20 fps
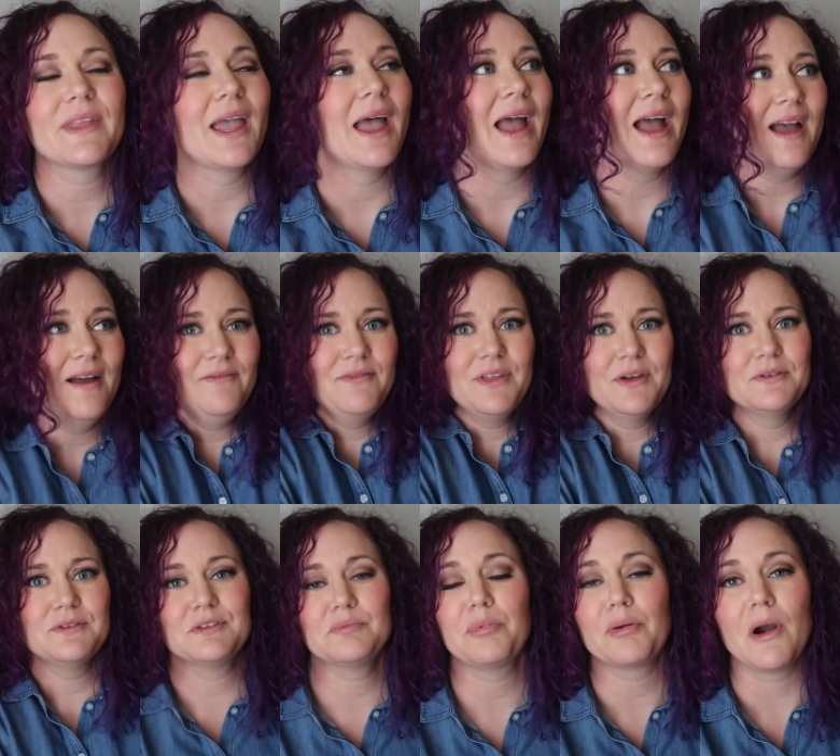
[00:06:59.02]
Have
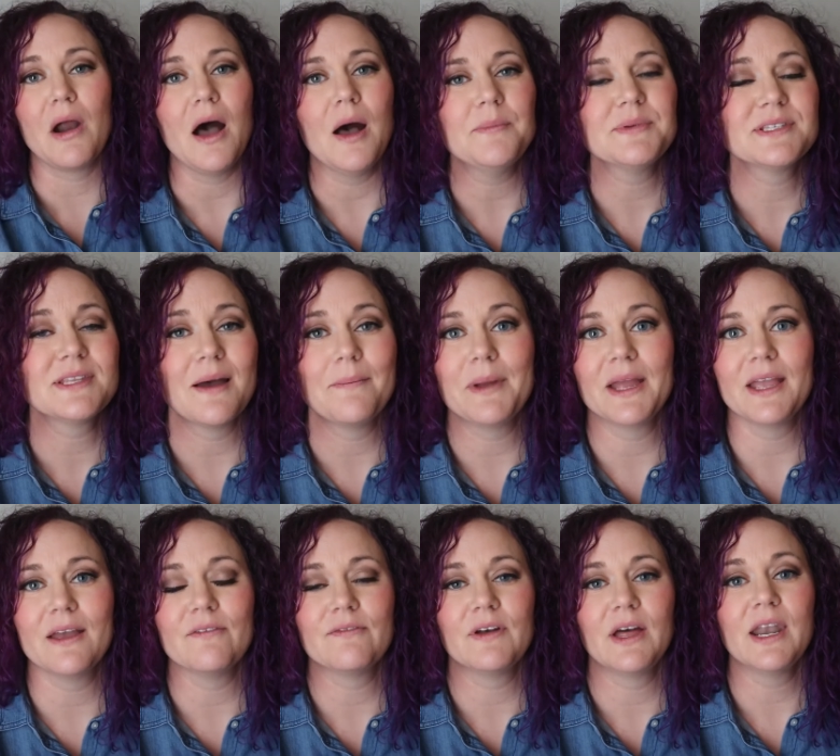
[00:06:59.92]
those props that
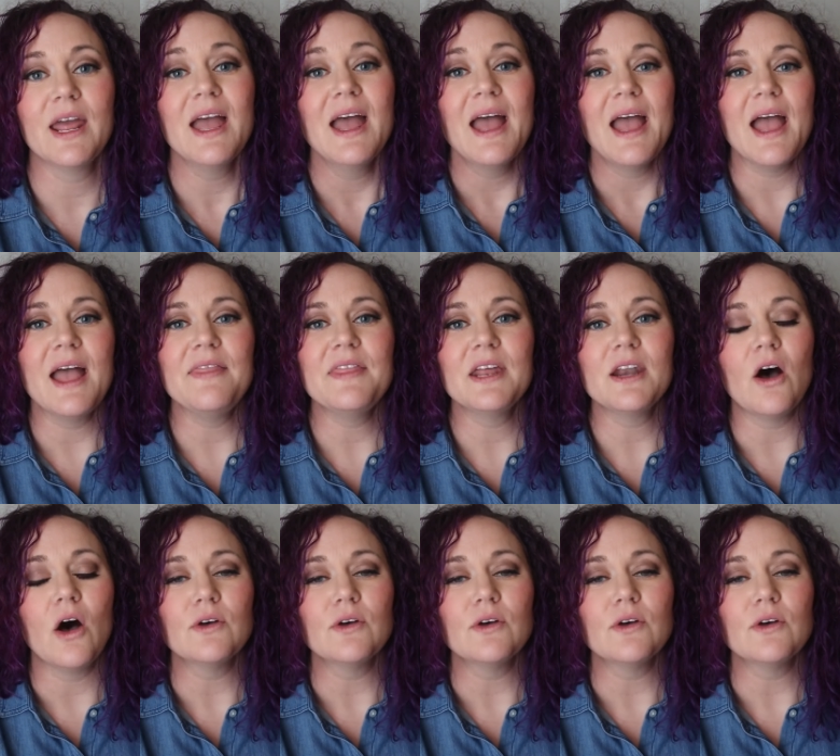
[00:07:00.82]
make it fun, and then